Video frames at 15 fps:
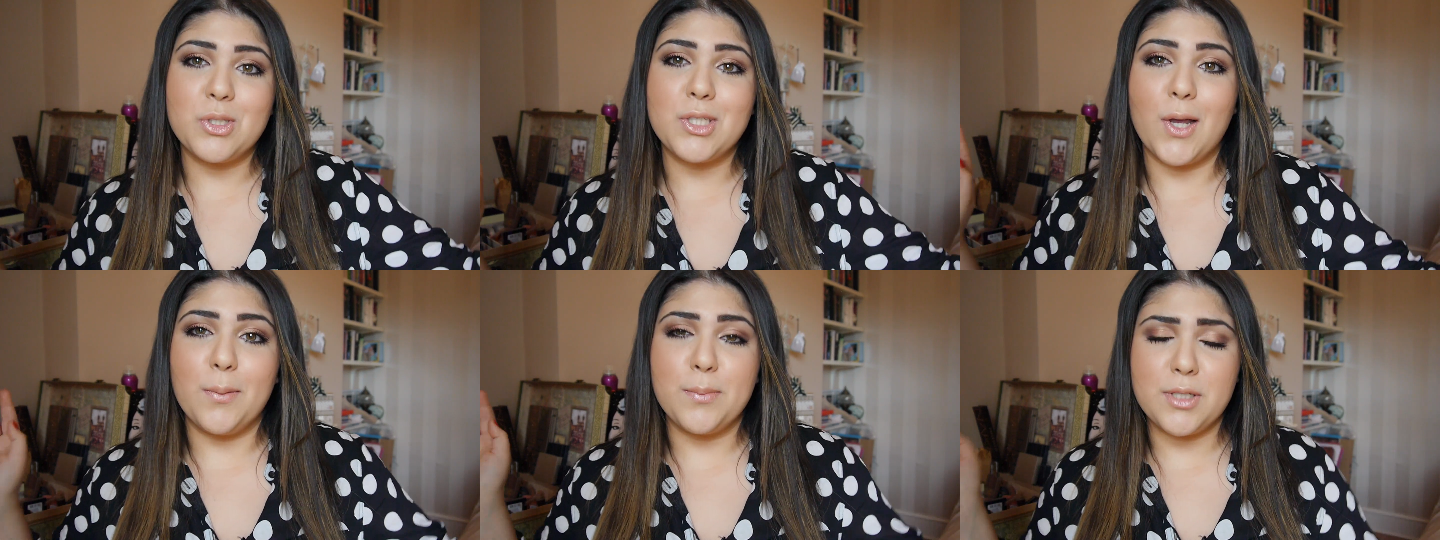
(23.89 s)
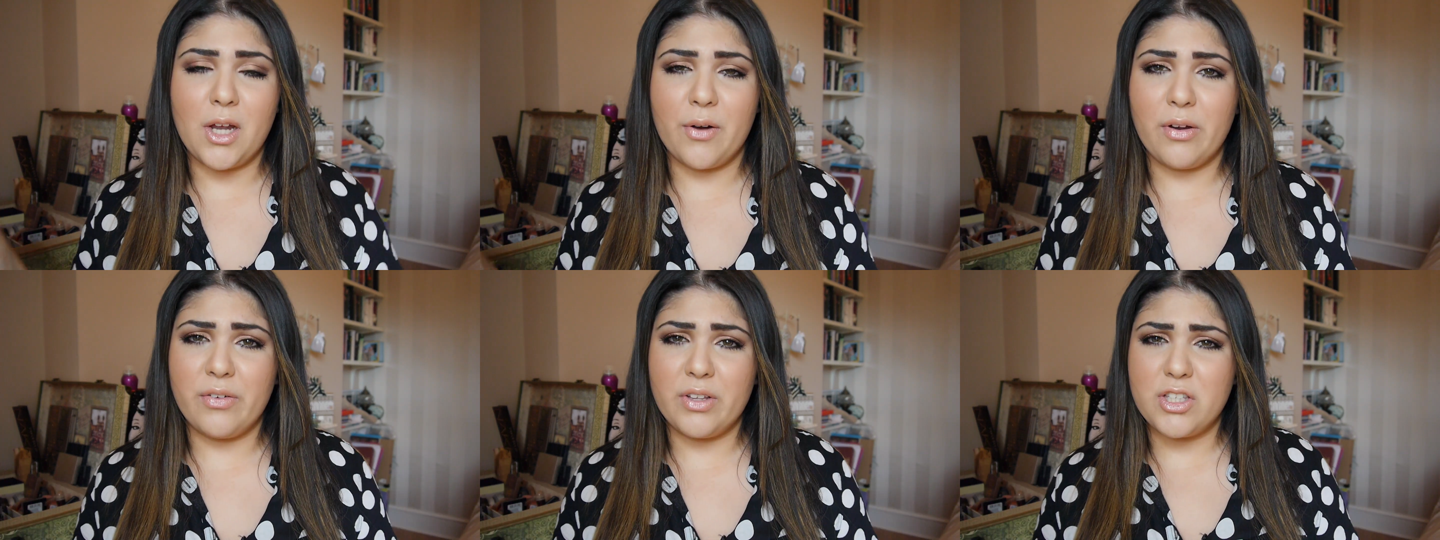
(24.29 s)
So I'm
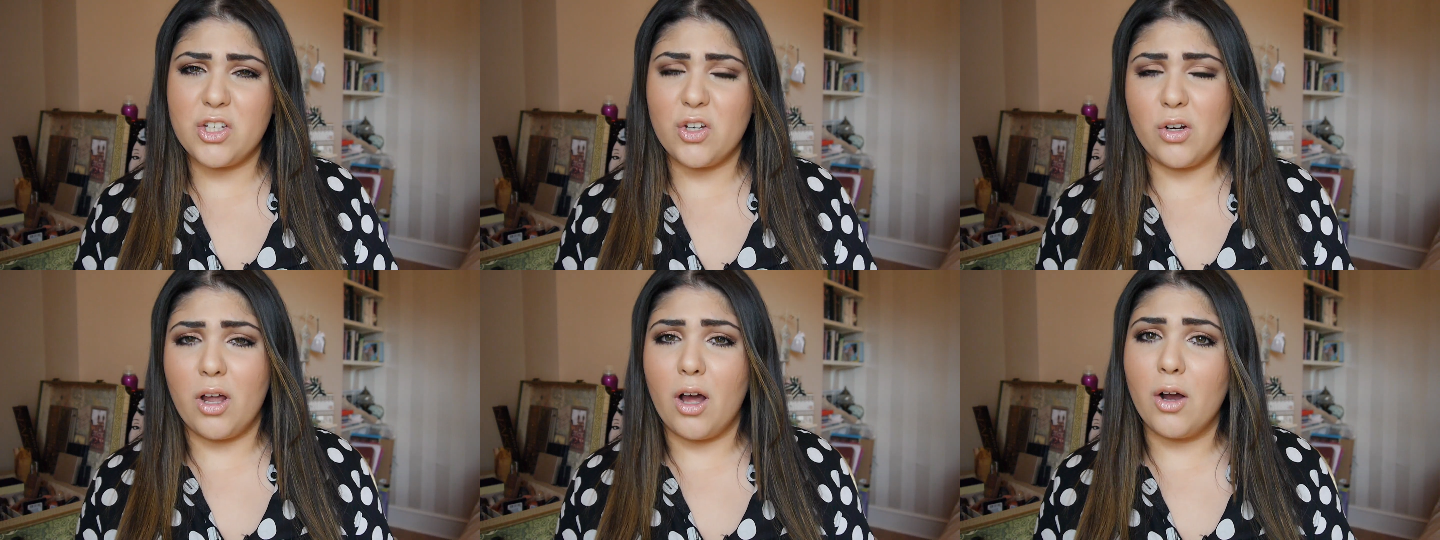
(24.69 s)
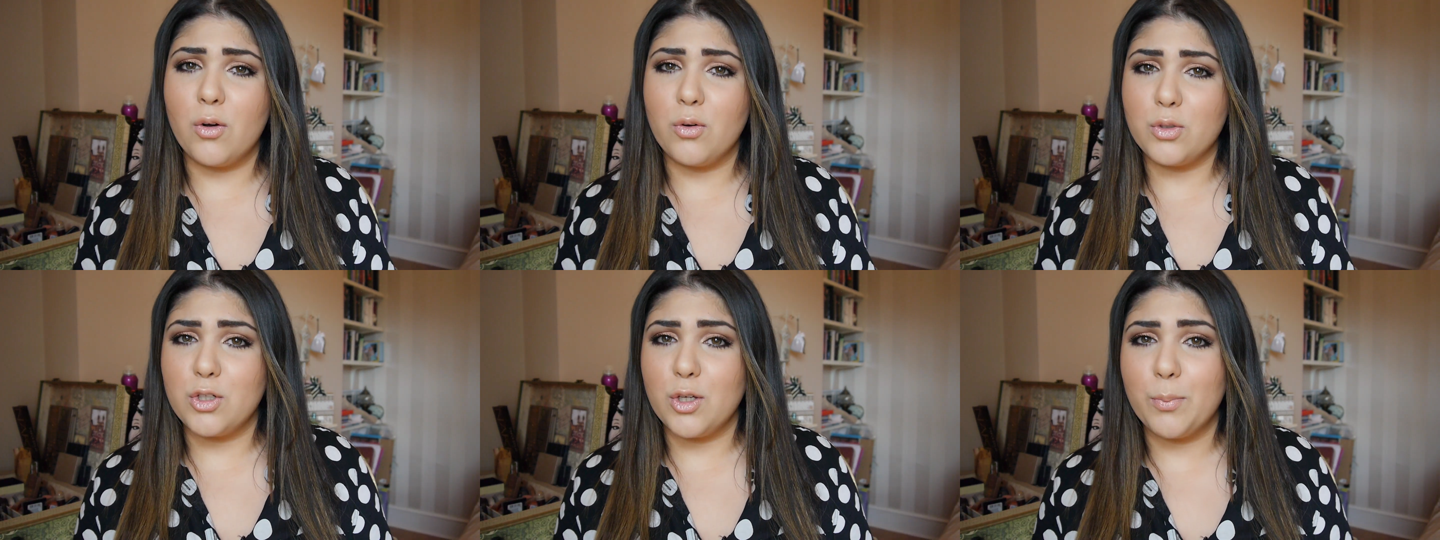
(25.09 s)
sorry if it's too long
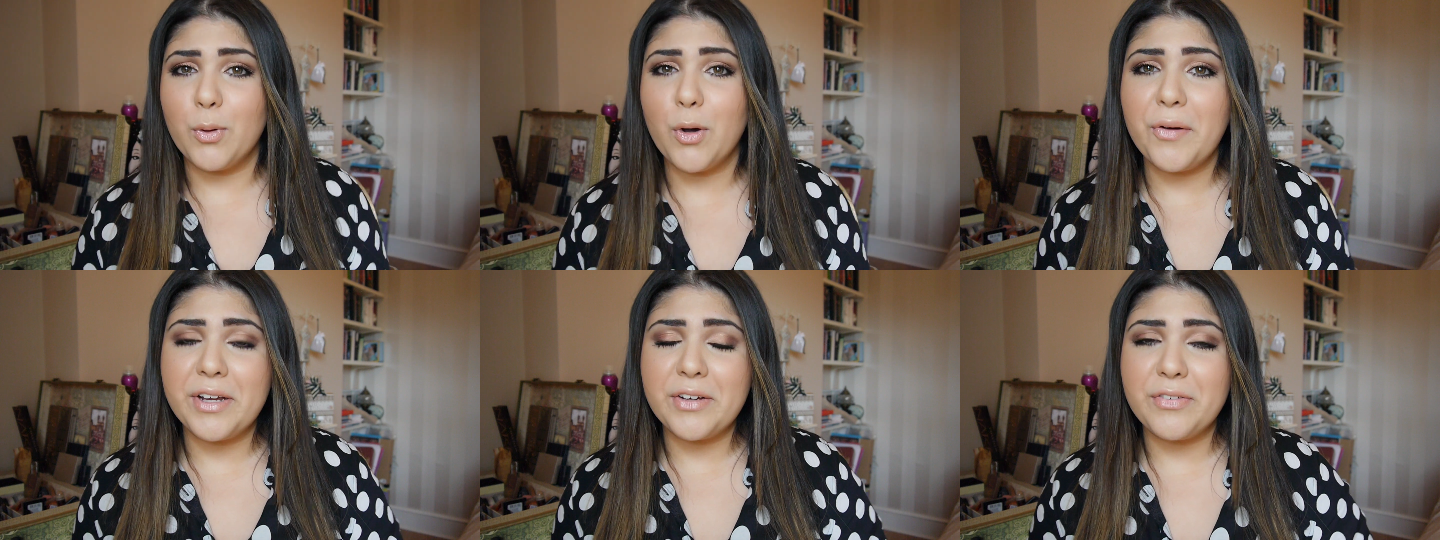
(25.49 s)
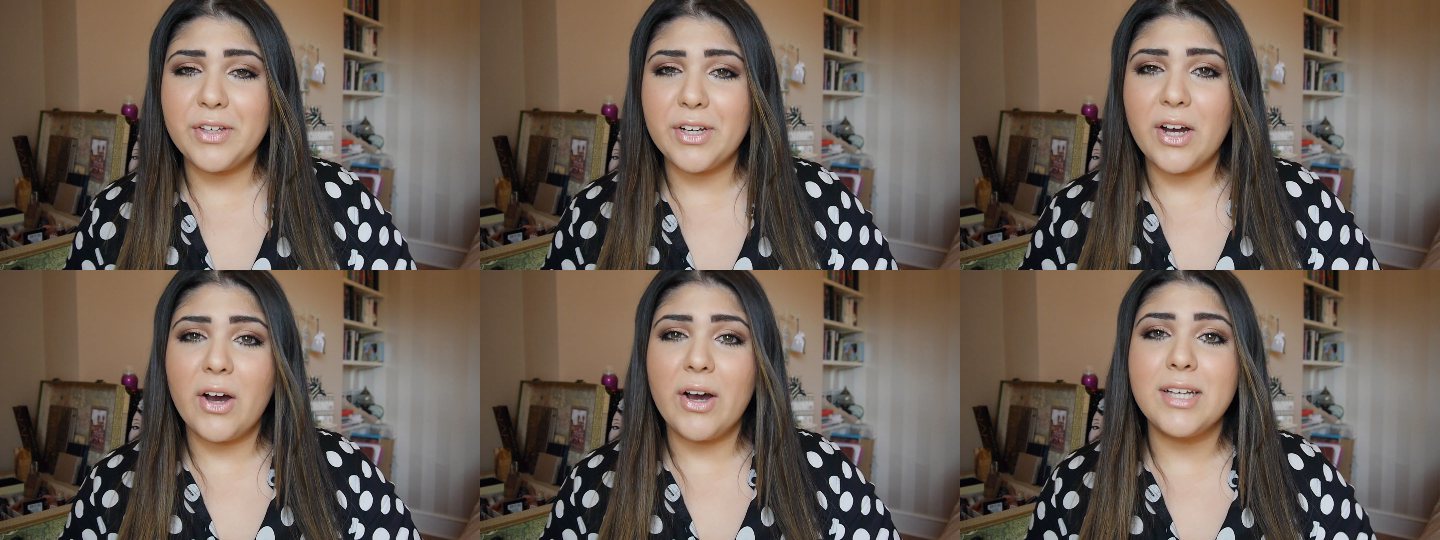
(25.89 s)
or too boring for
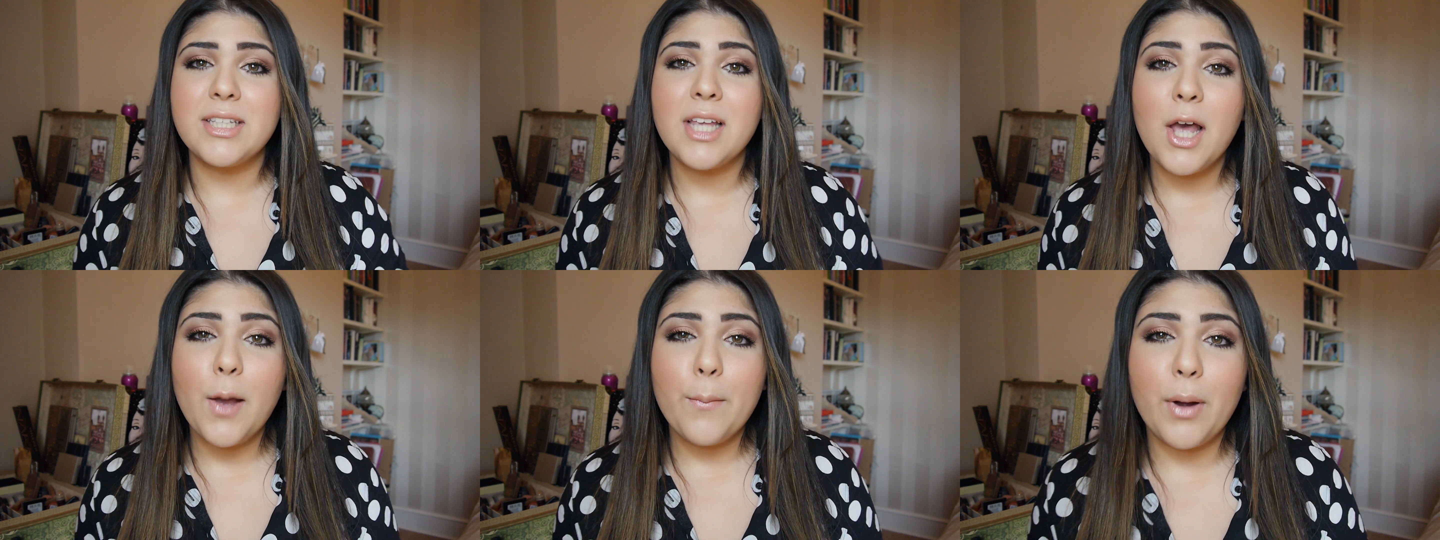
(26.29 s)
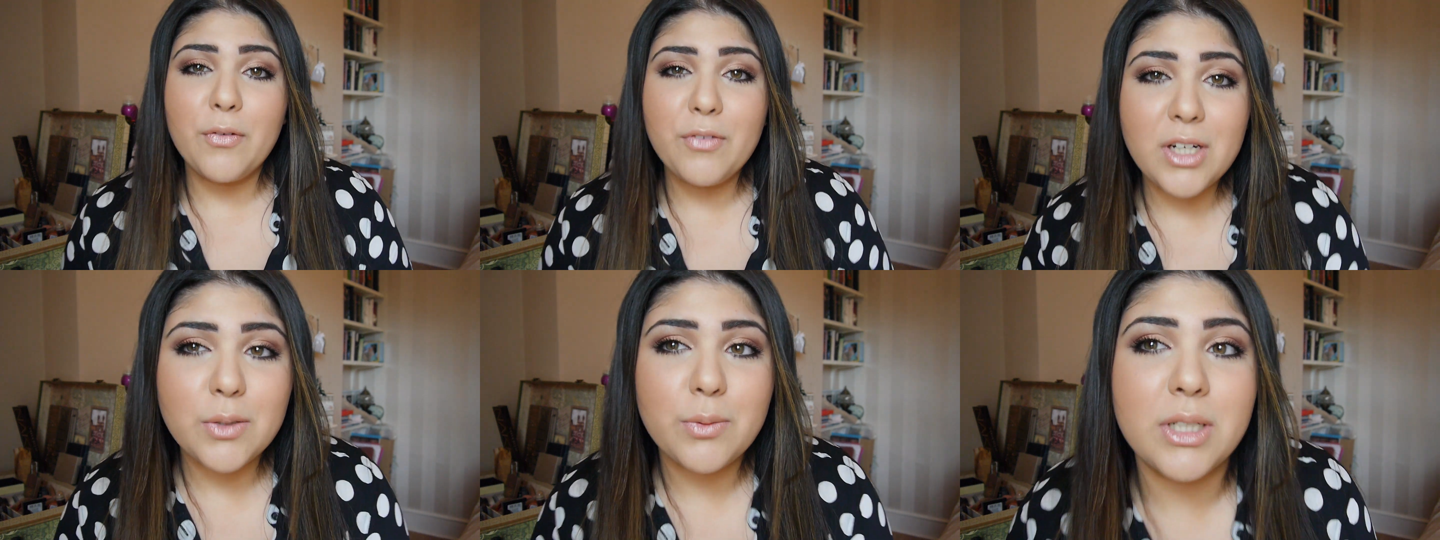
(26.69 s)
you guys, but
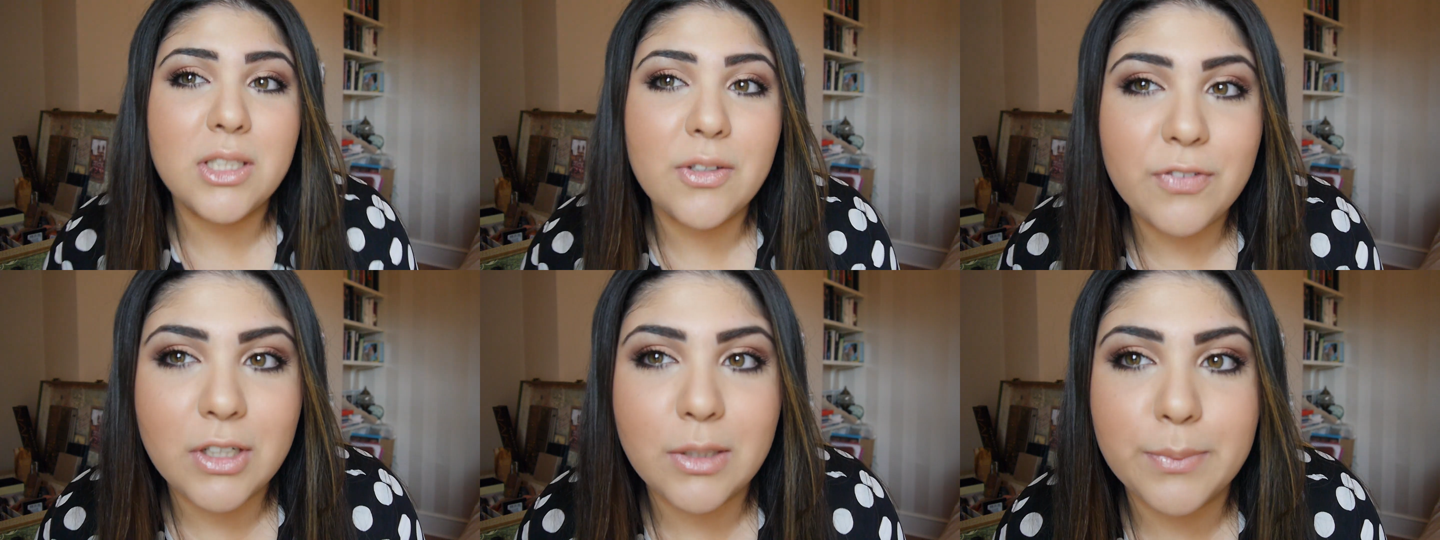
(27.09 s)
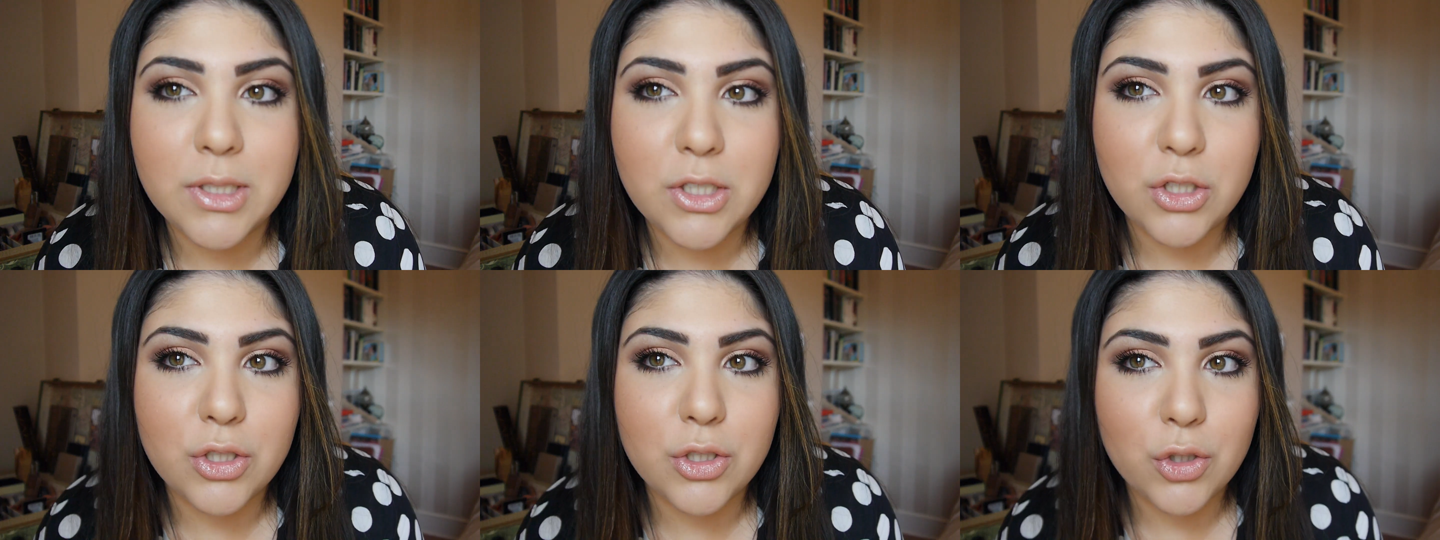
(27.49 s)
I really wanted to film
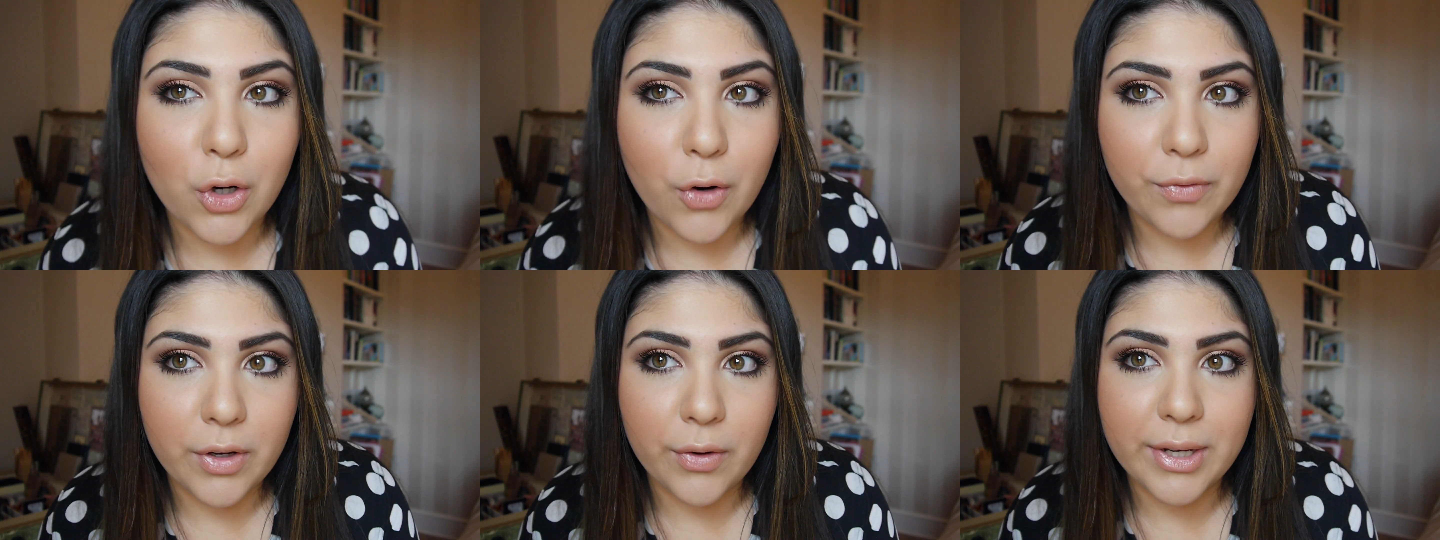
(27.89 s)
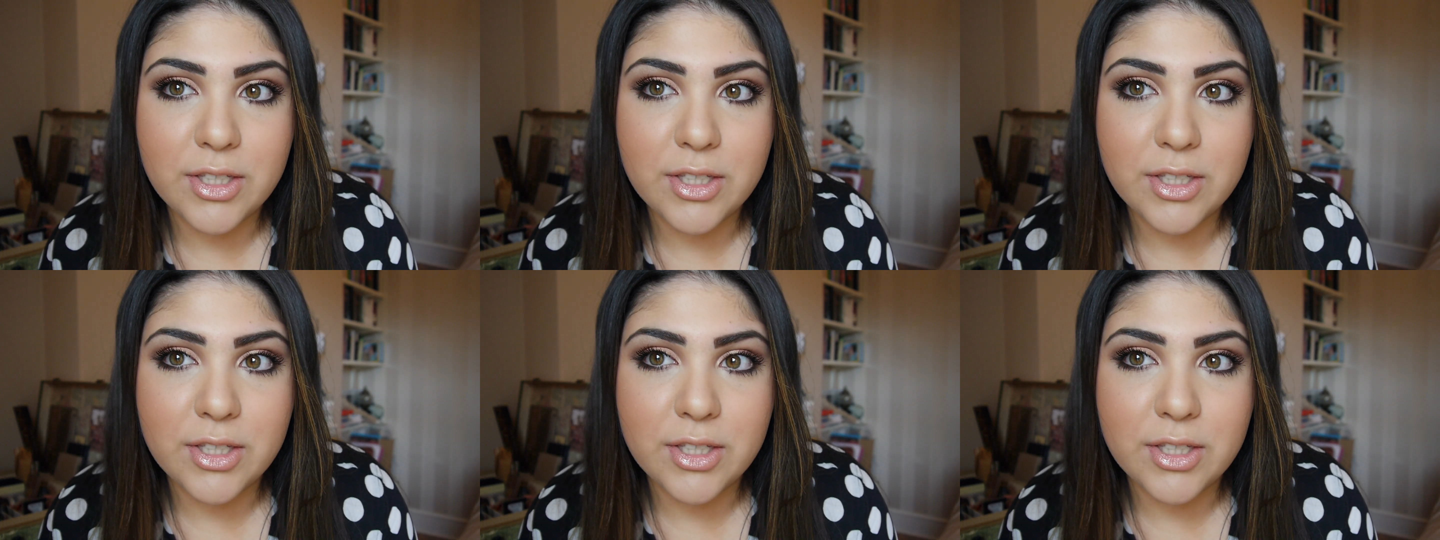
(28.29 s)
this tutorial.